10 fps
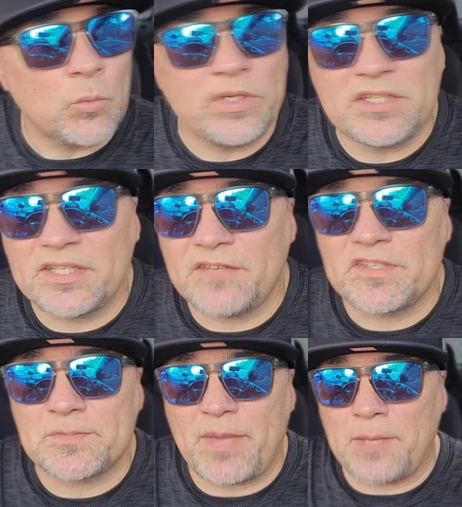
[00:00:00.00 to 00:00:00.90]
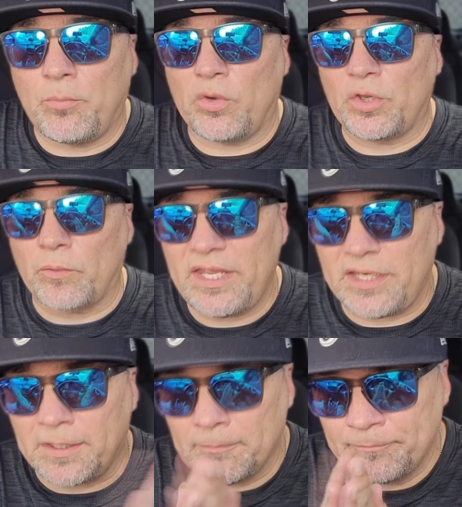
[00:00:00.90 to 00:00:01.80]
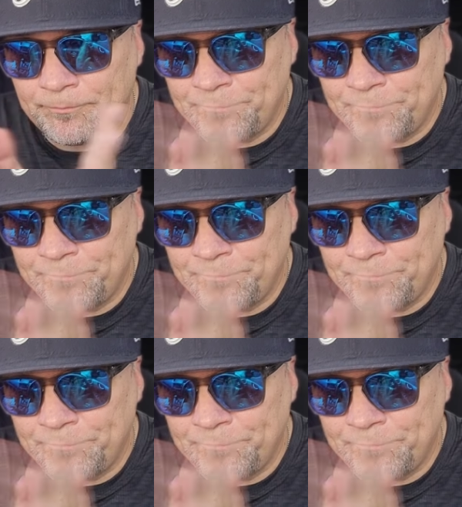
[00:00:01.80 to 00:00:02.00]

We need to give this bad boy a rating.